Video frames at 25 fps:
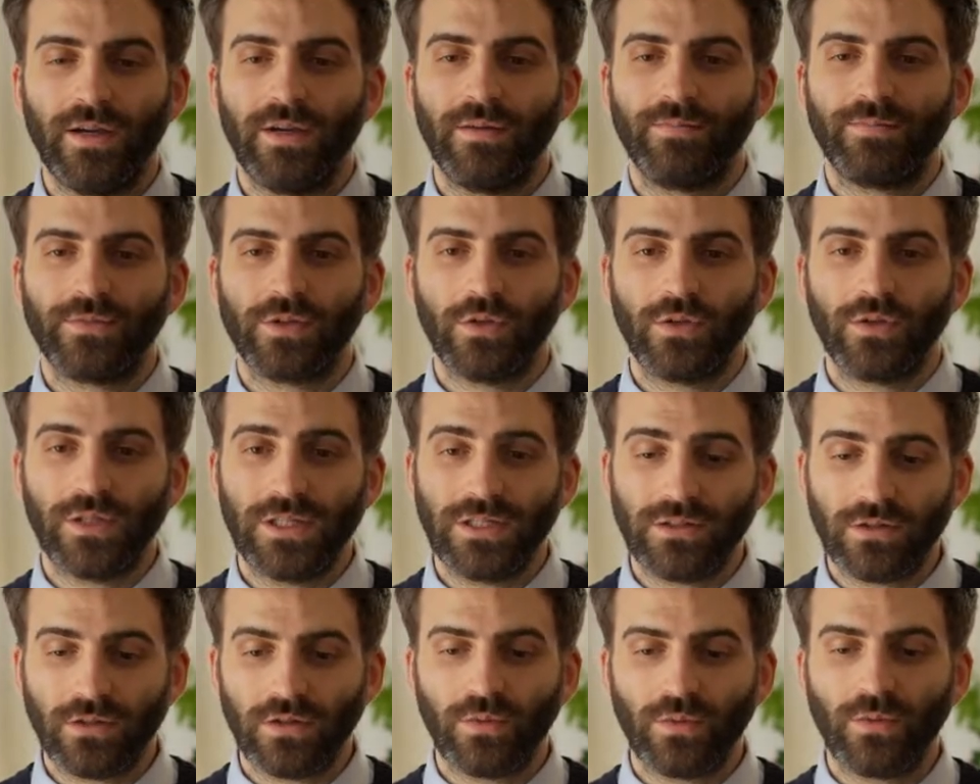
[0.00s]
So
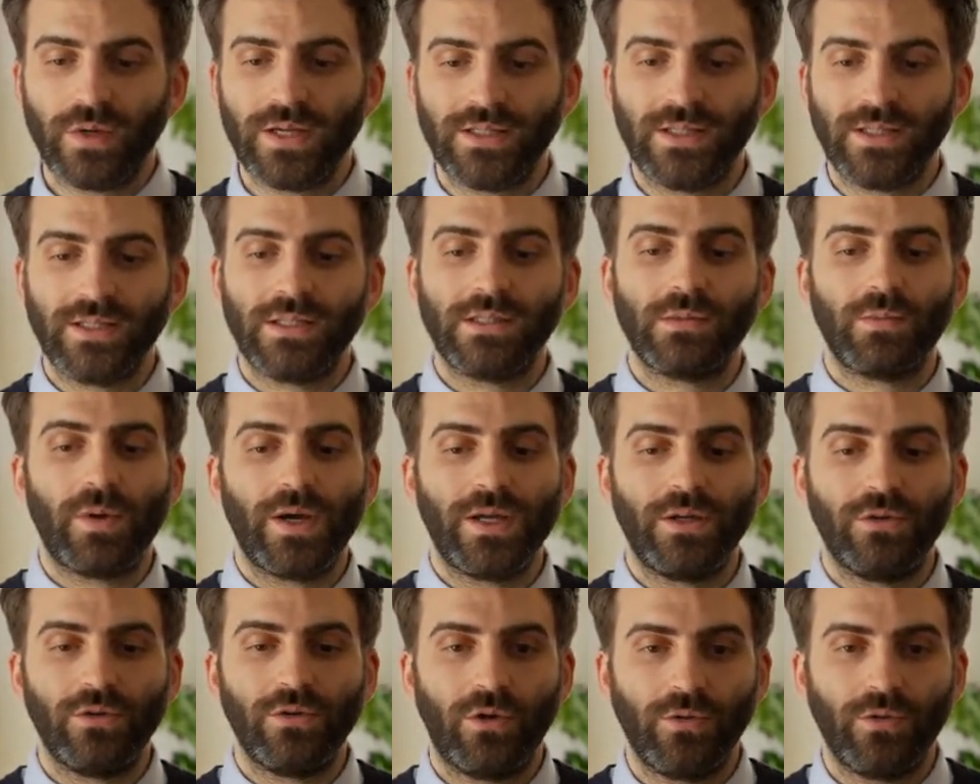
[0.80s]
these are the reasons
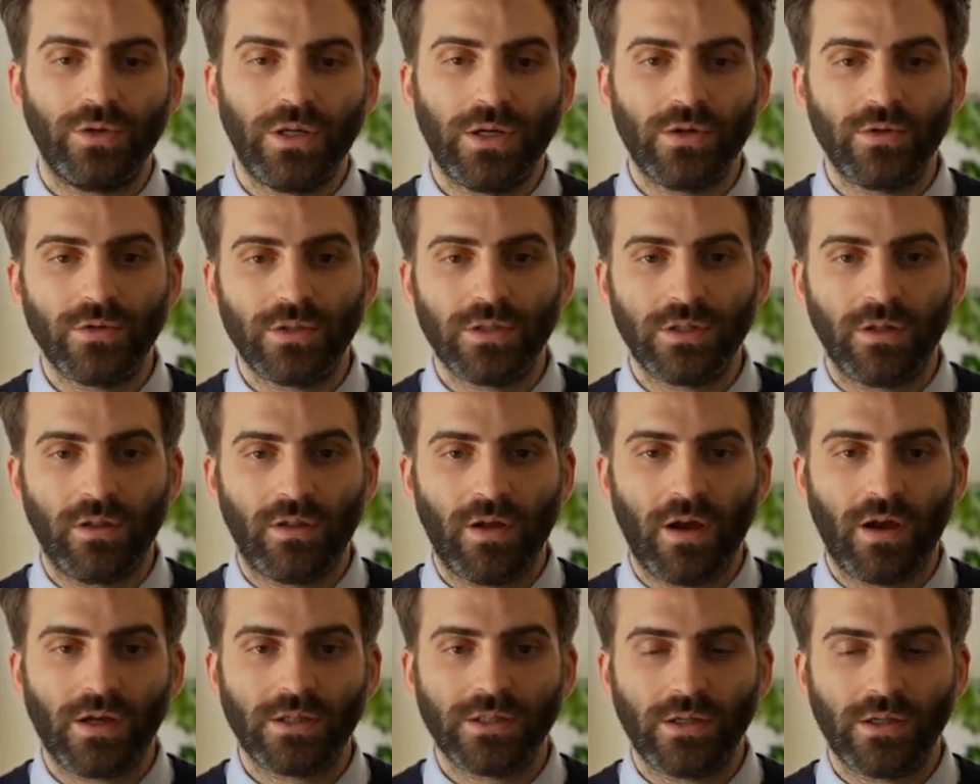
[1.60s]
why you don't use
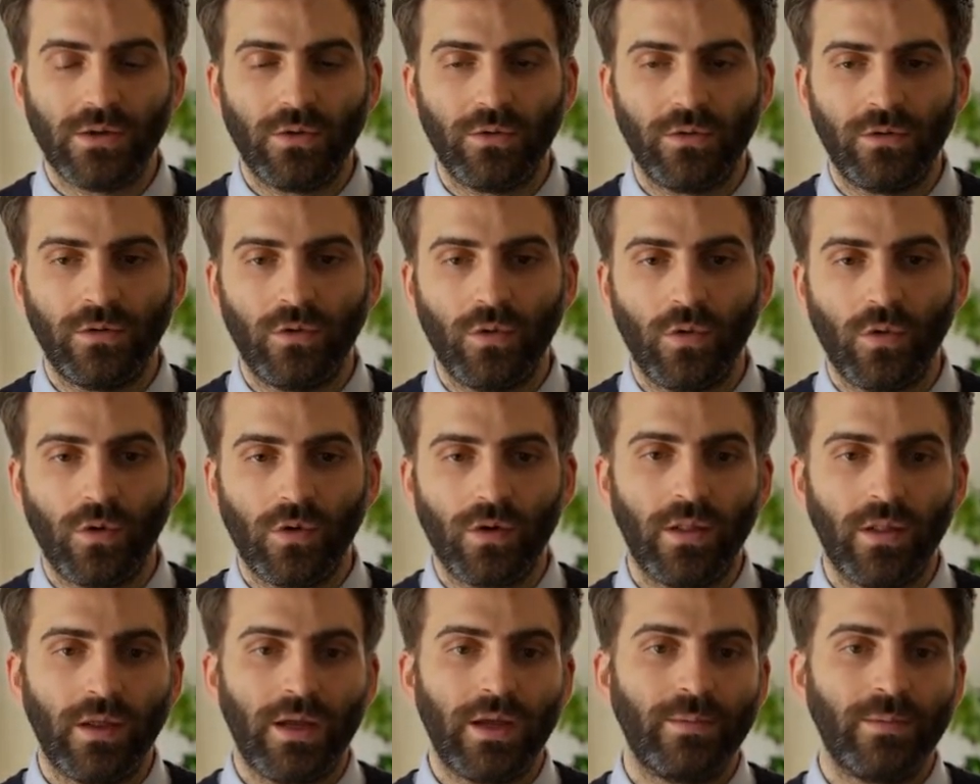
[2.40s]
naloxone
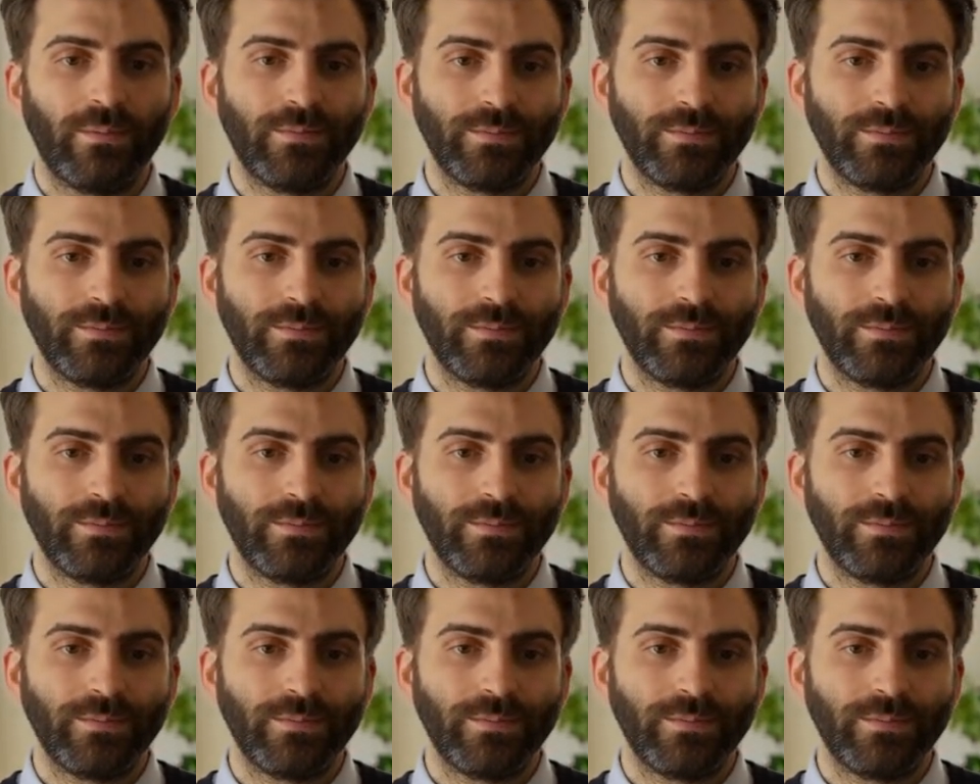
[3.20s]
orally.